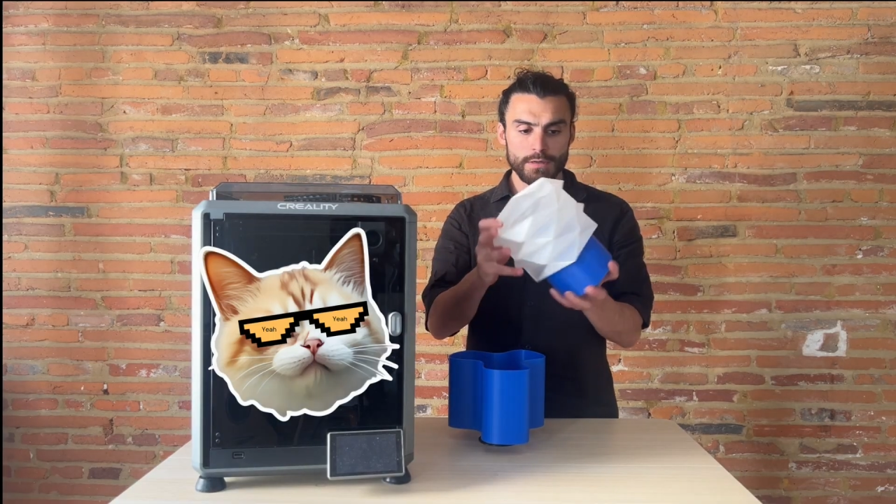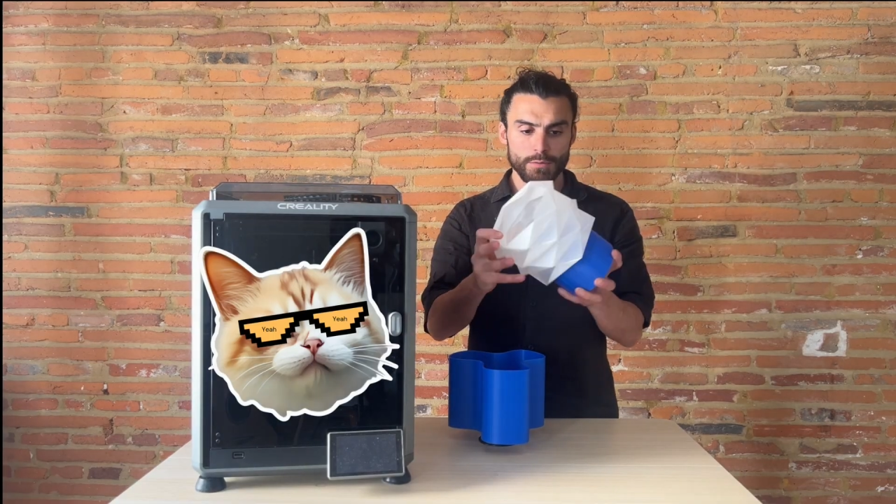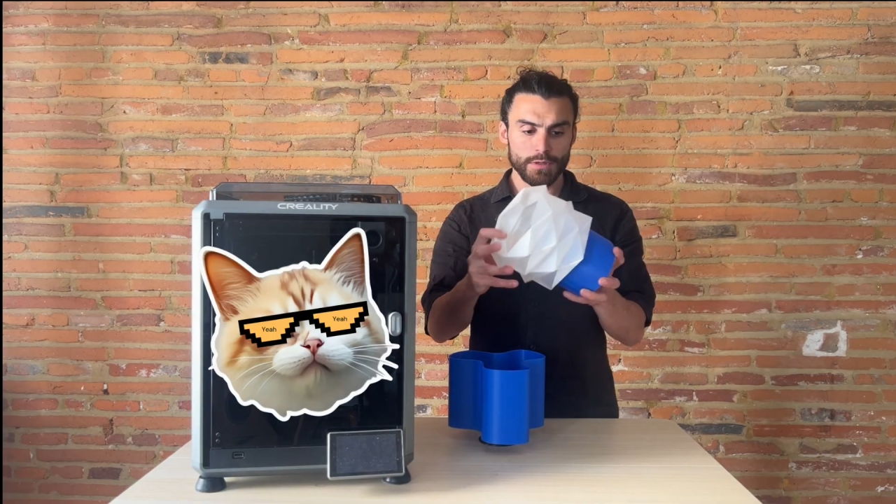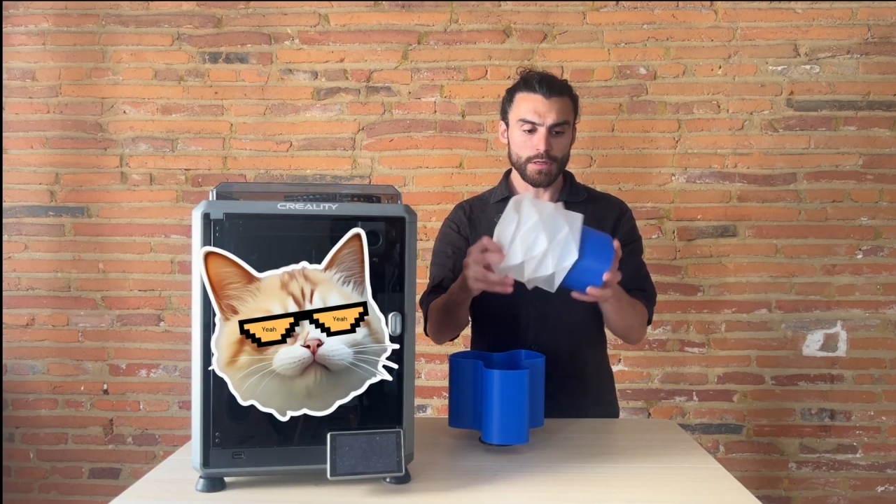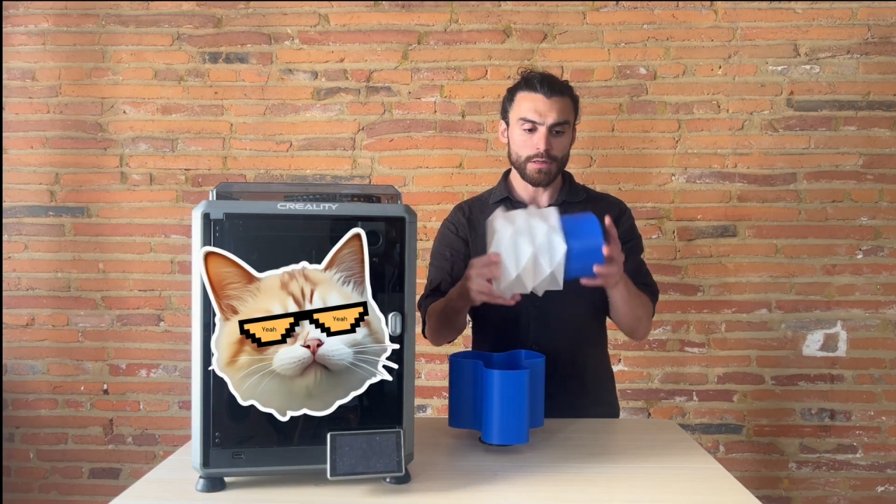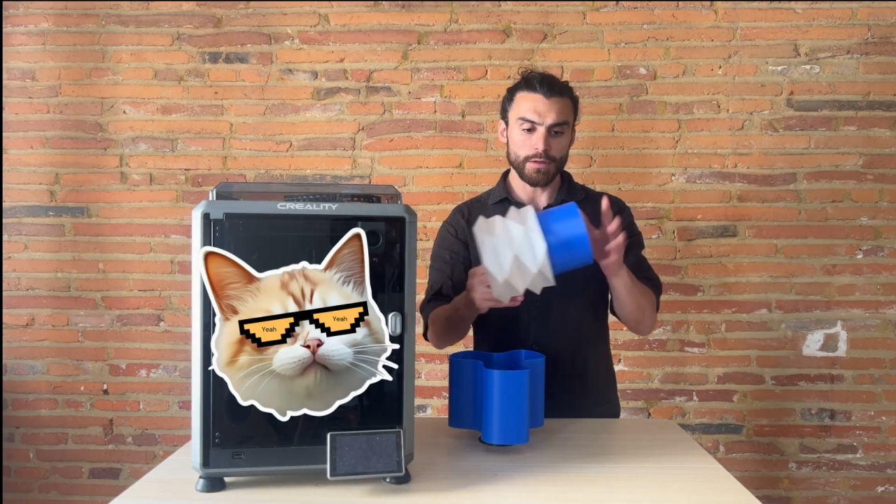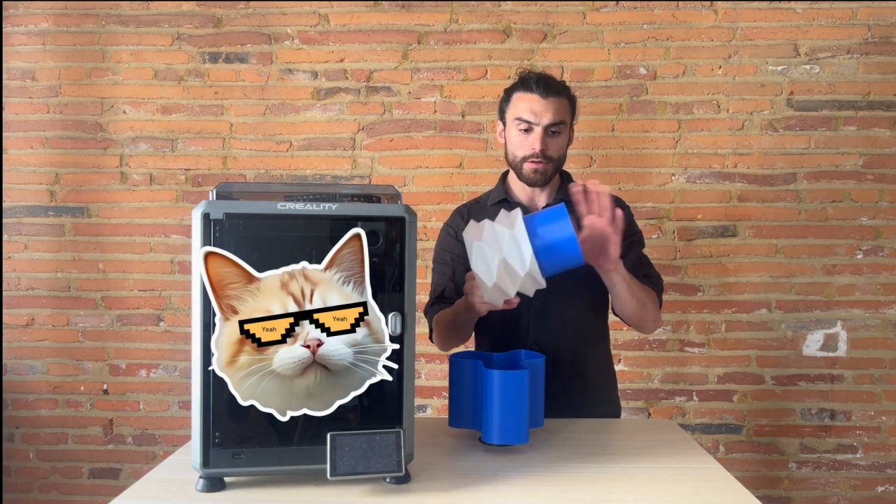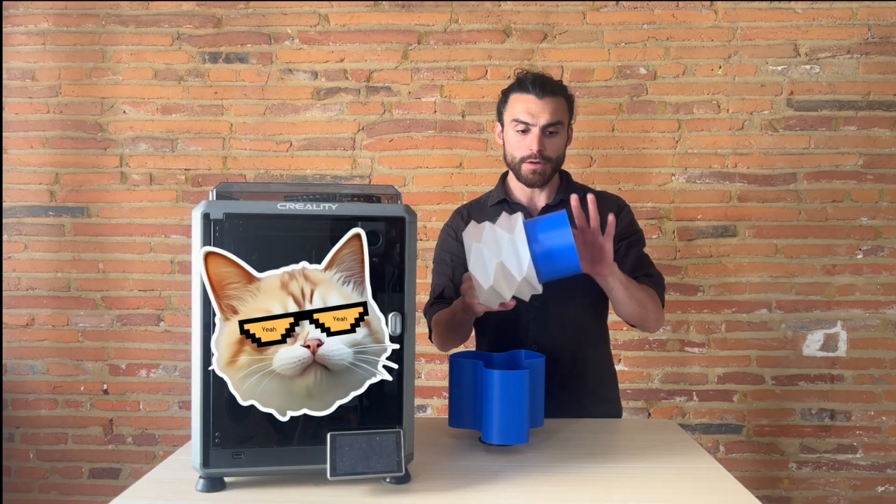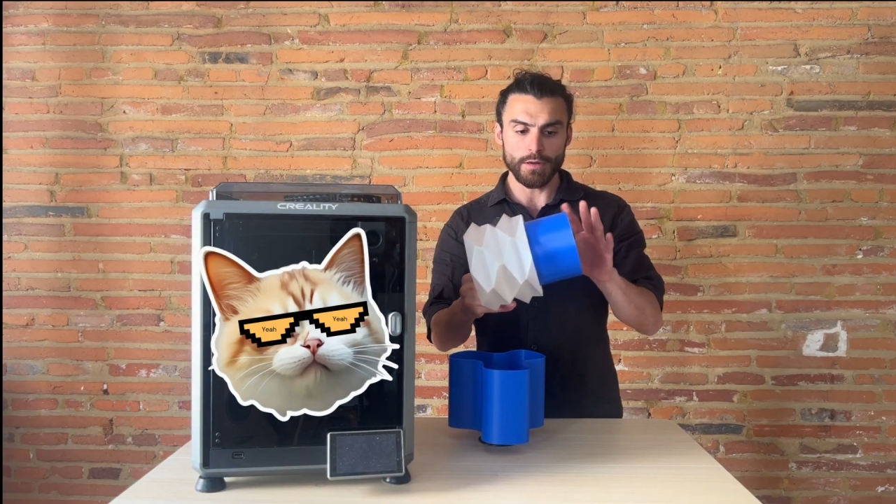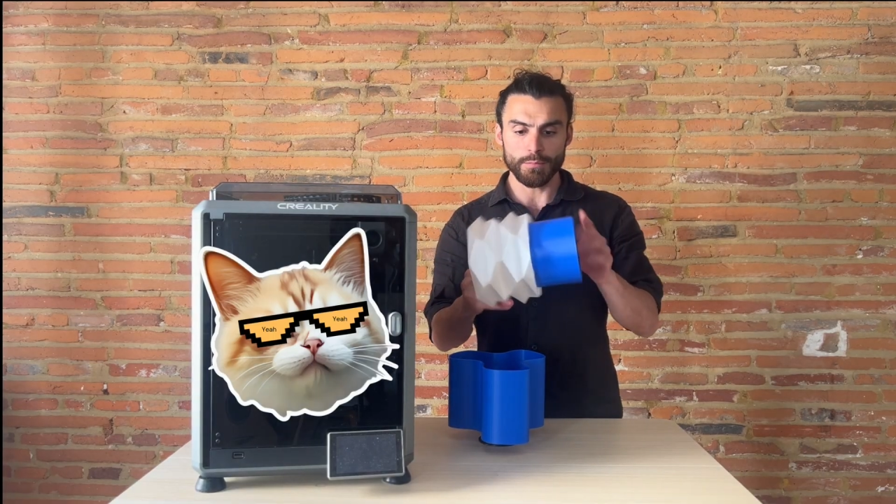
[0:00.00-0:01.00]
with the
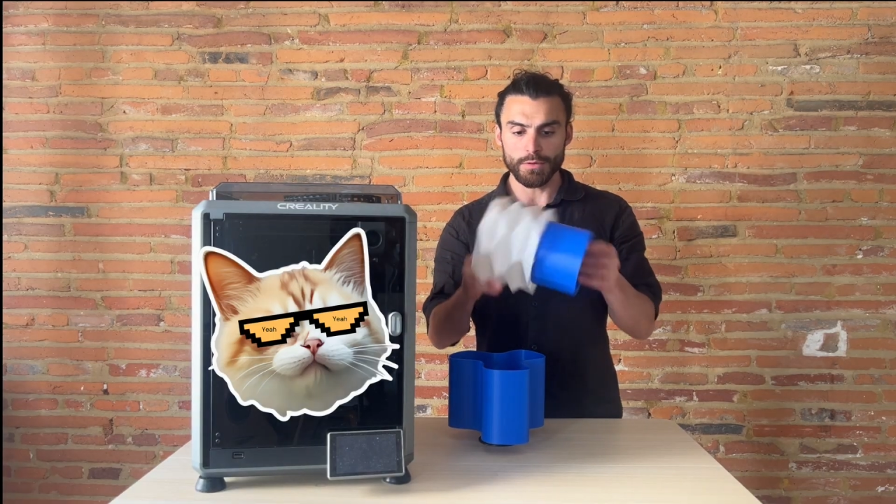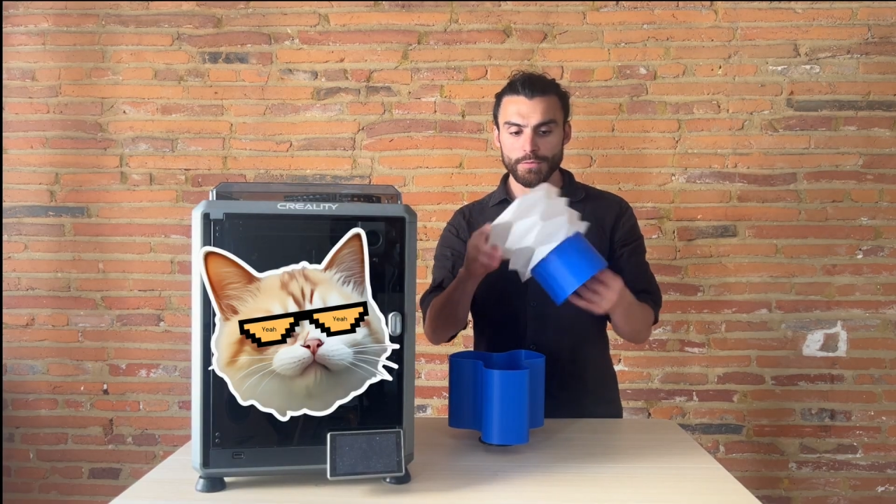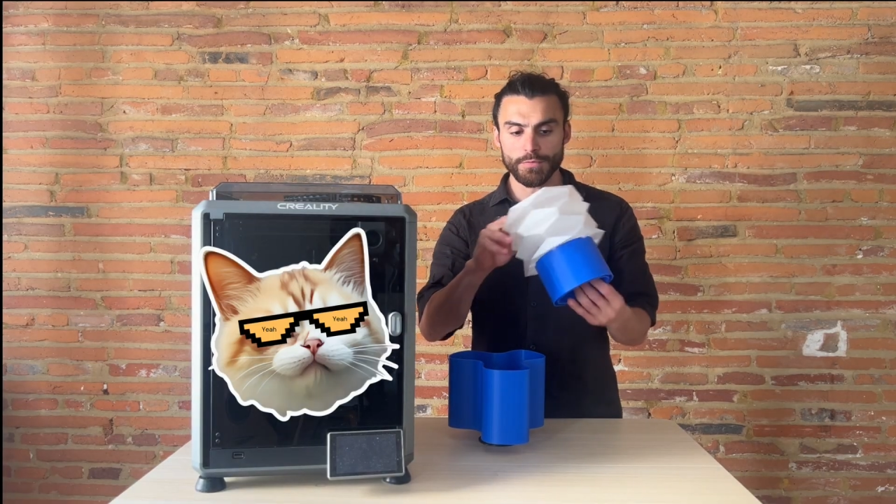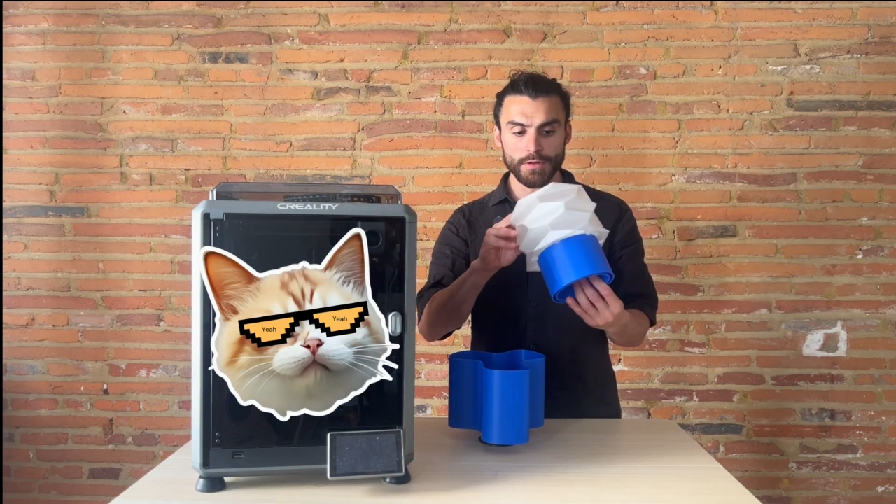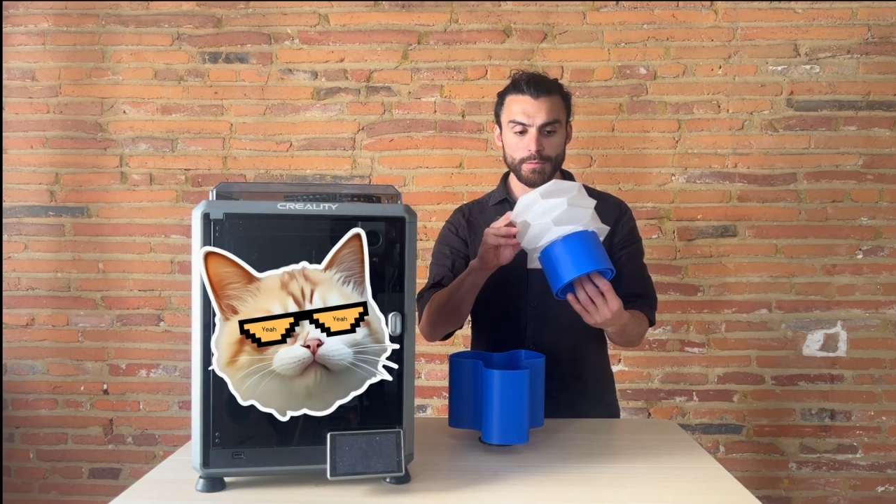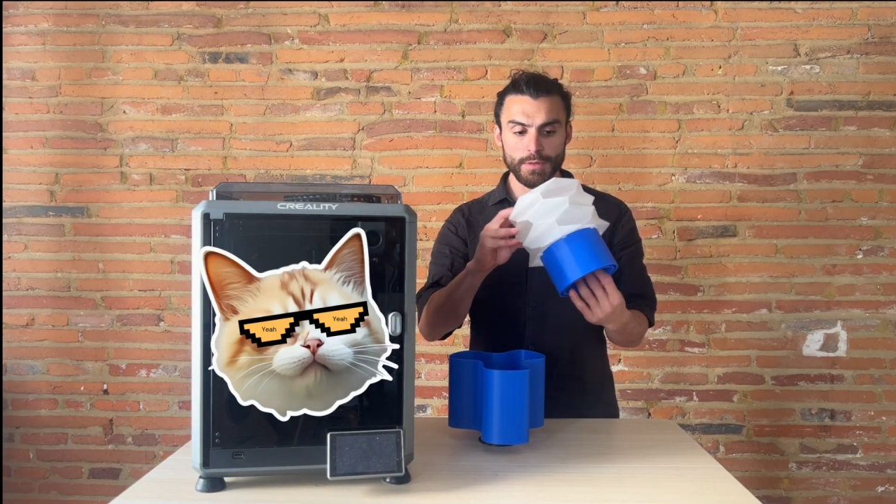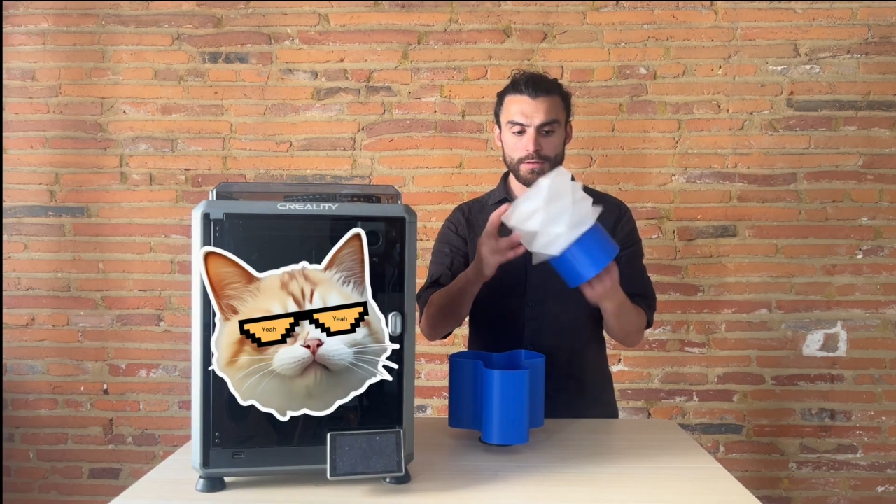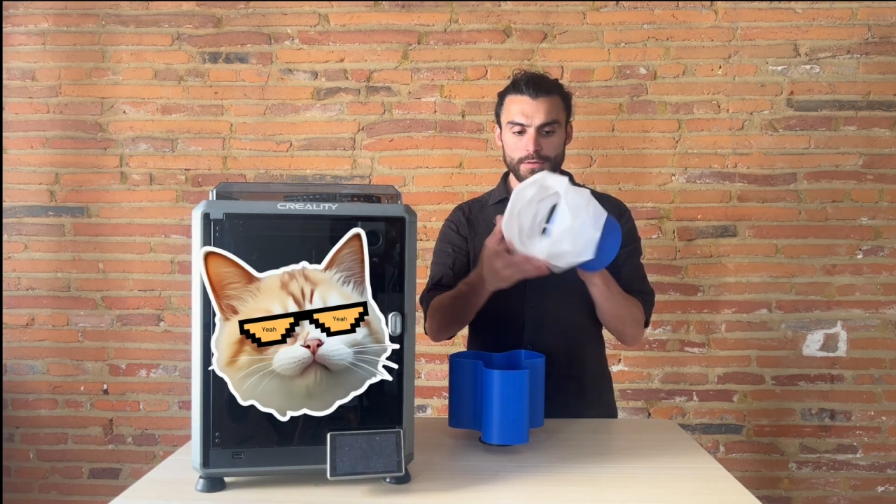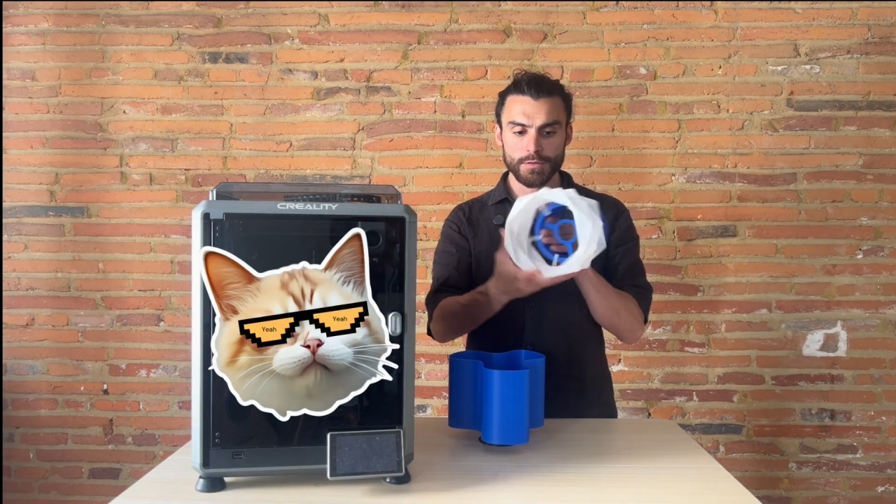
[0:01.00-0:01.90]
clear and blue filament,